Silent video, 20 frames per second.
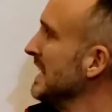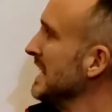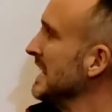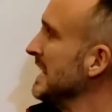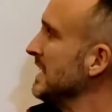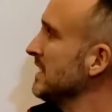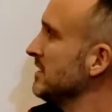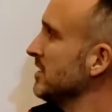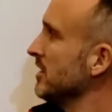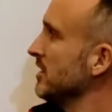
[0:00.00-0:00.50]

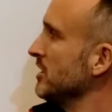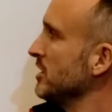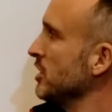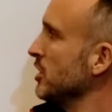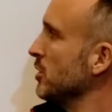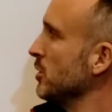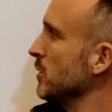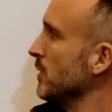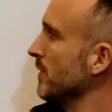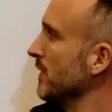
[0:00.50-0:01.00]
e to the
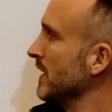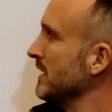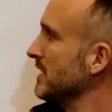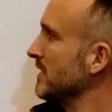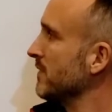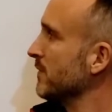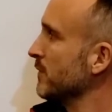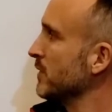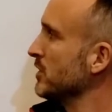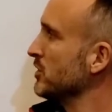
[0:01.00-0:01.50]
u, if I
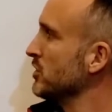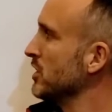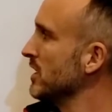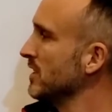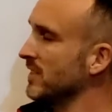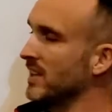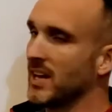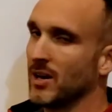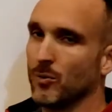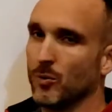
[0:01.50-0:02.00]

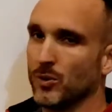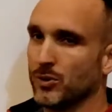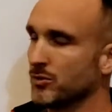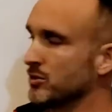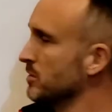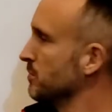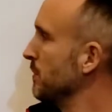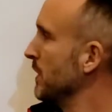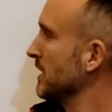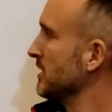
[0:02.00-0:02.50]
differentiate that with
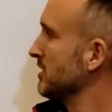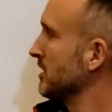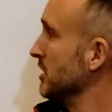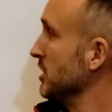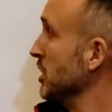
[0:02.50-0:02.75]
respect to